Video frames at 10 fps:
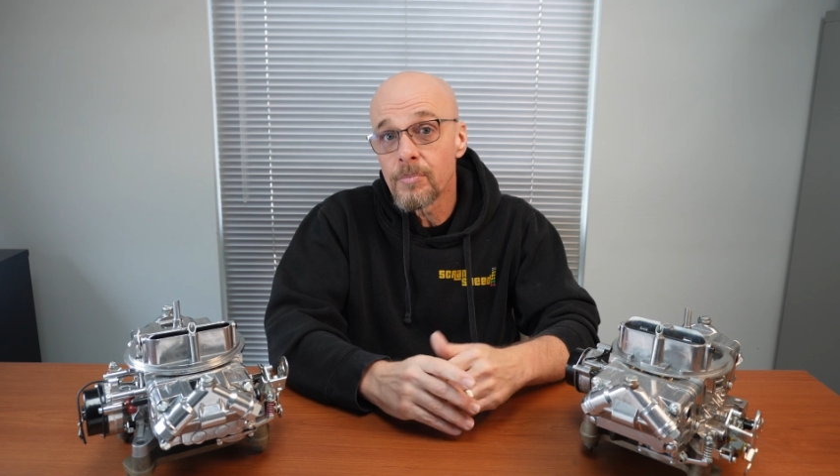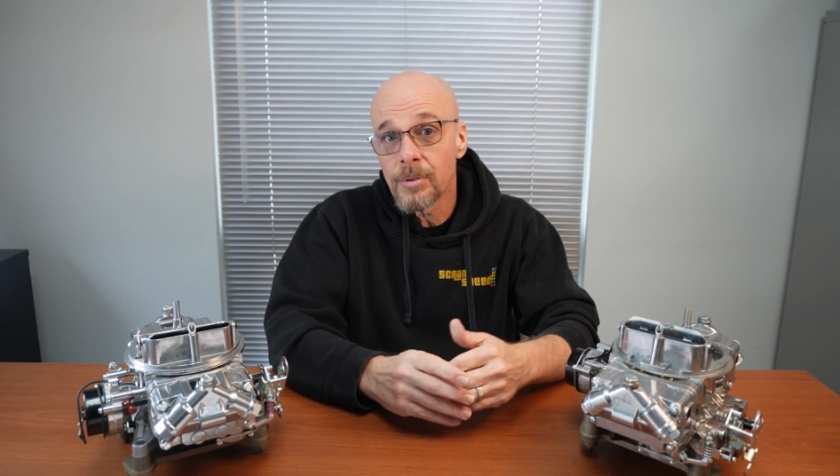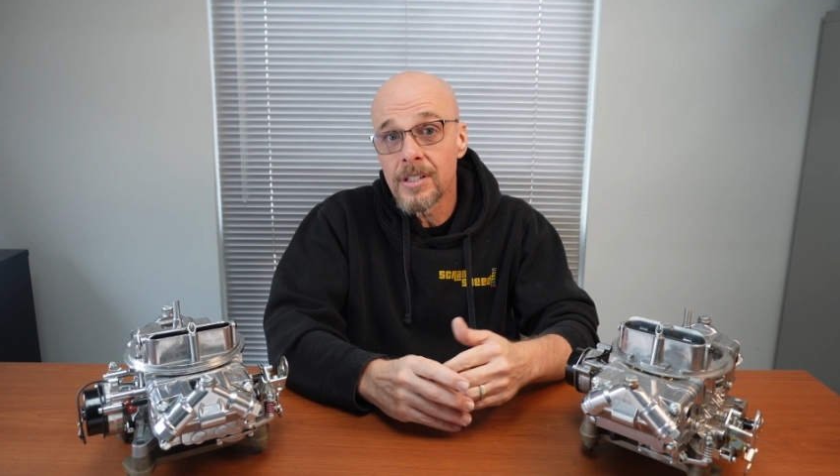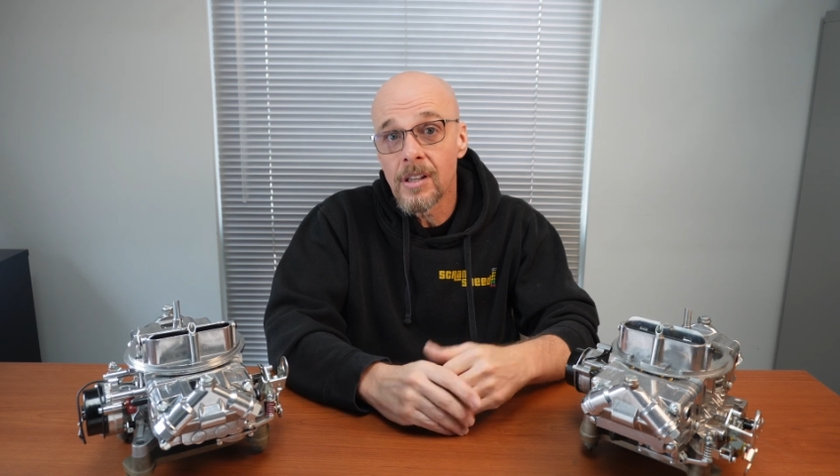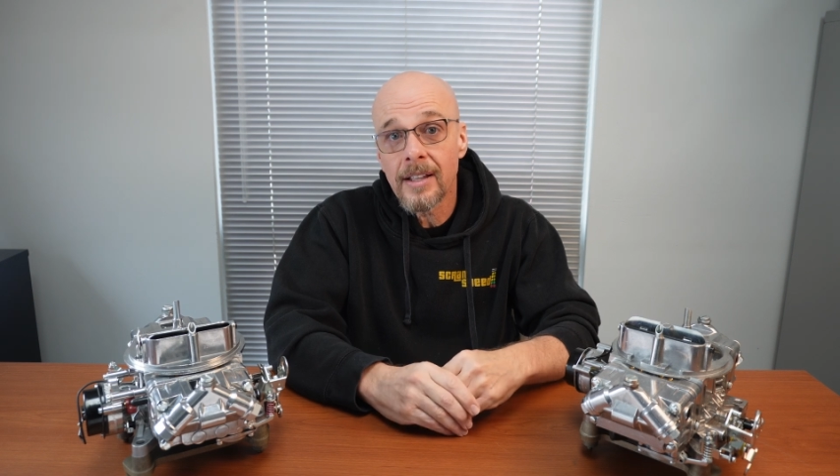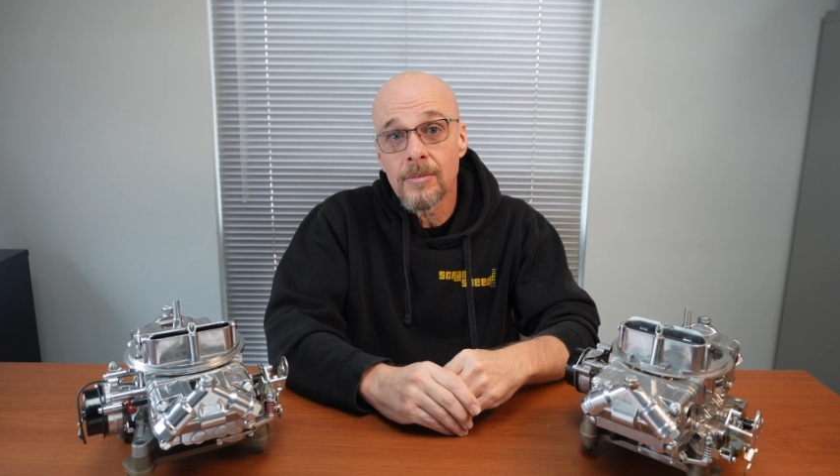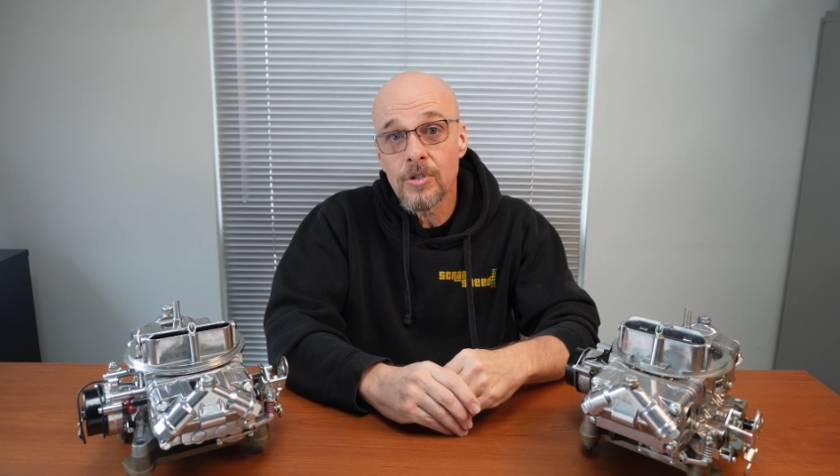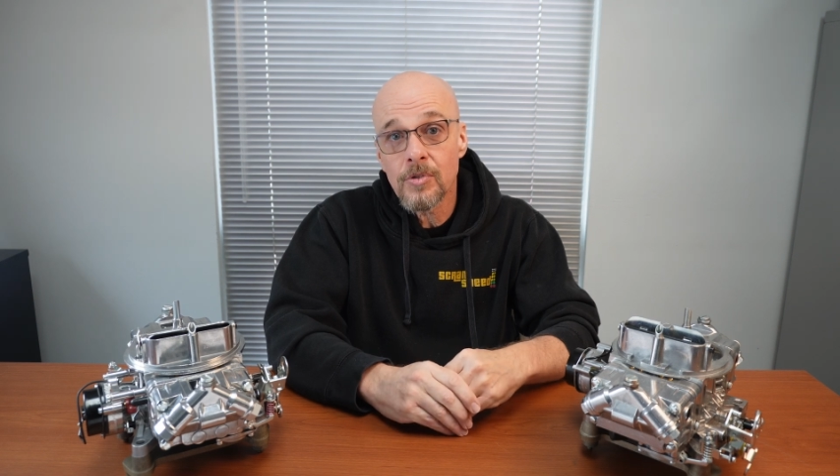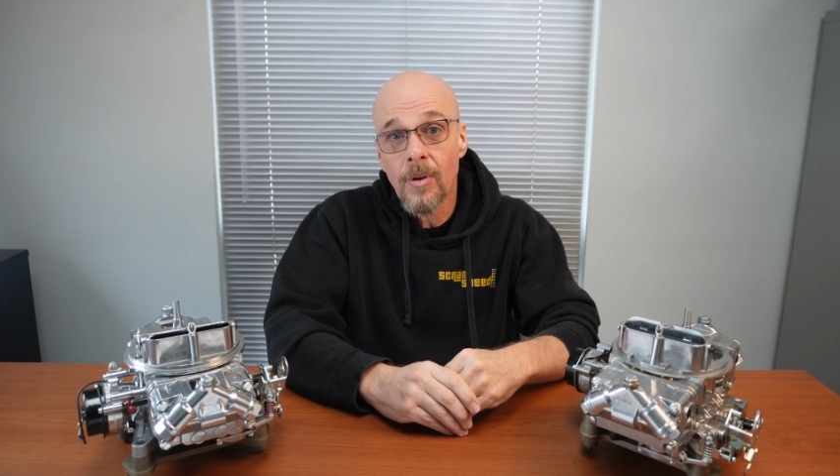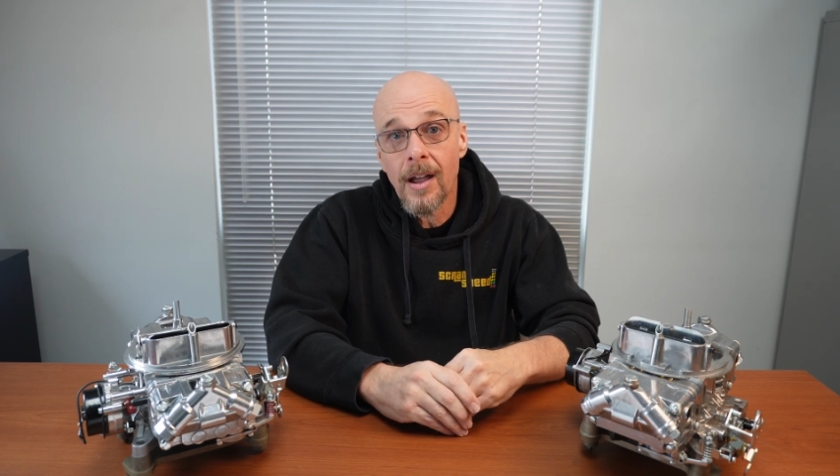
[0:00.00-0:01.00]
Please like and
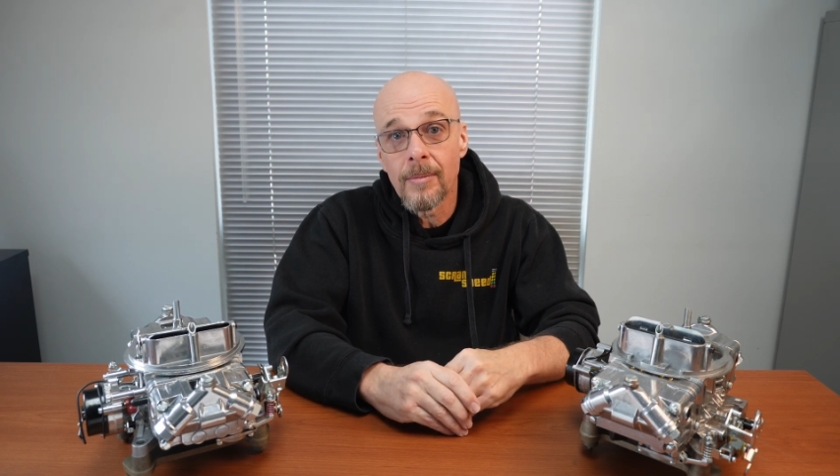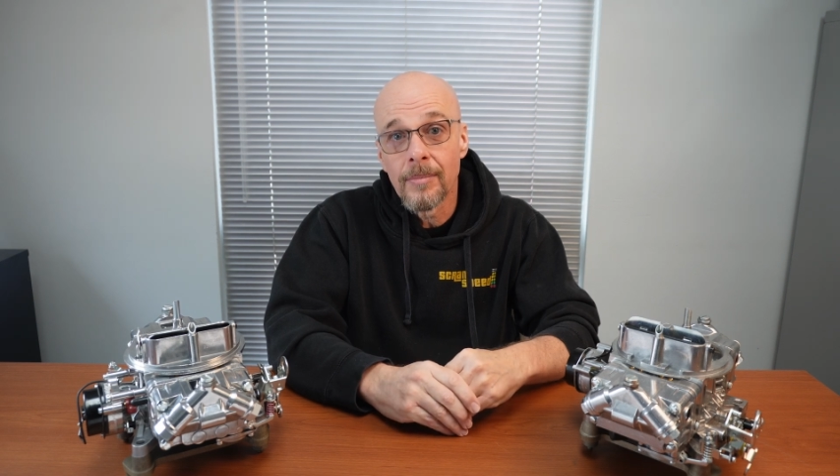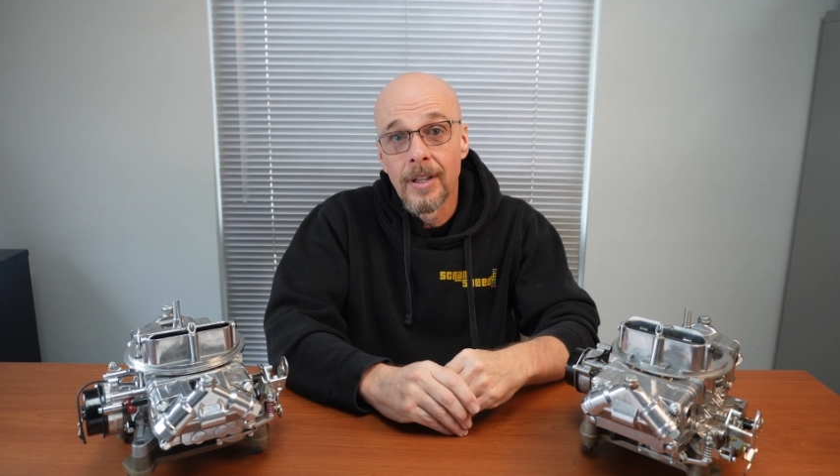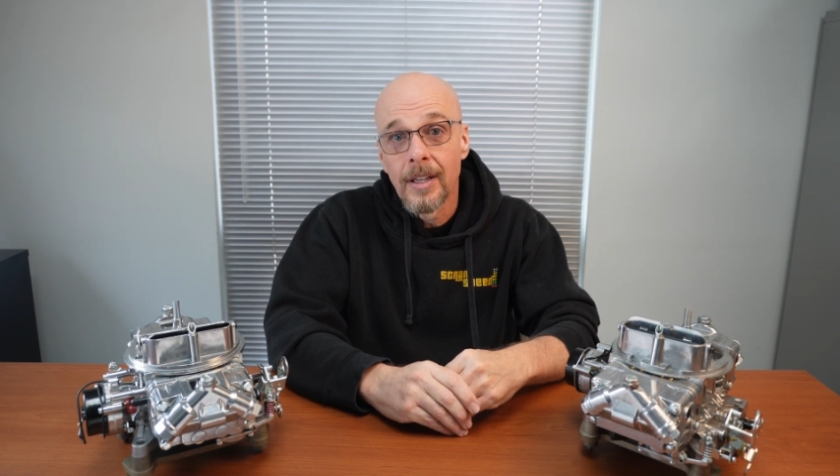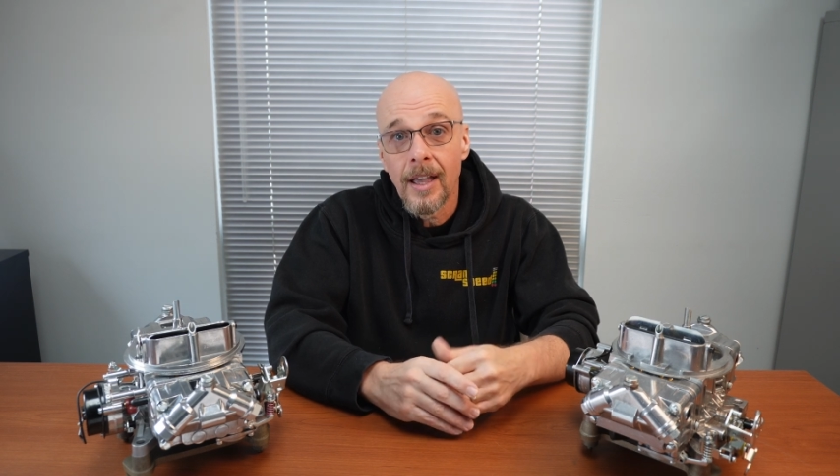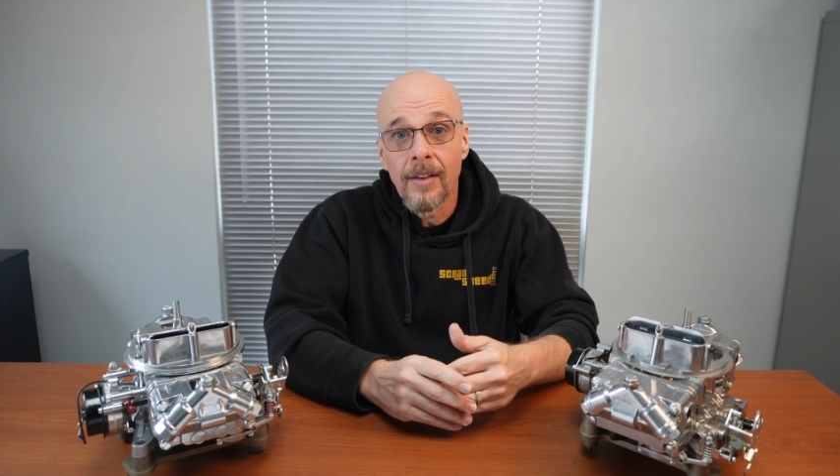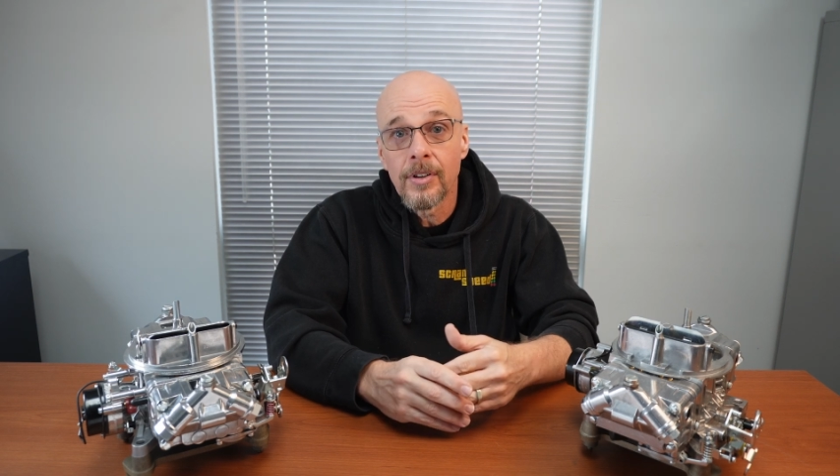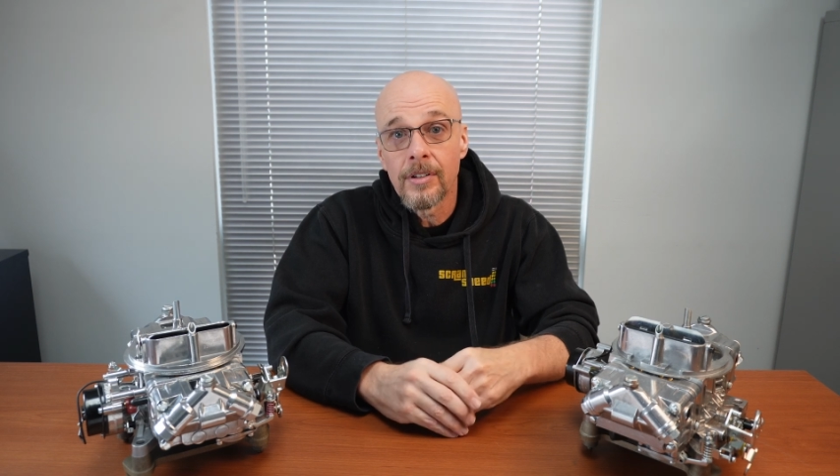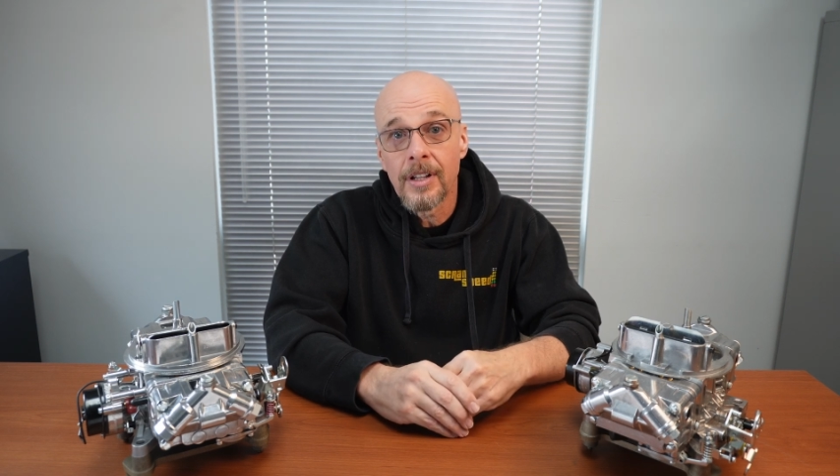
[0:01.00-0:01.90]
subscribe. Have a good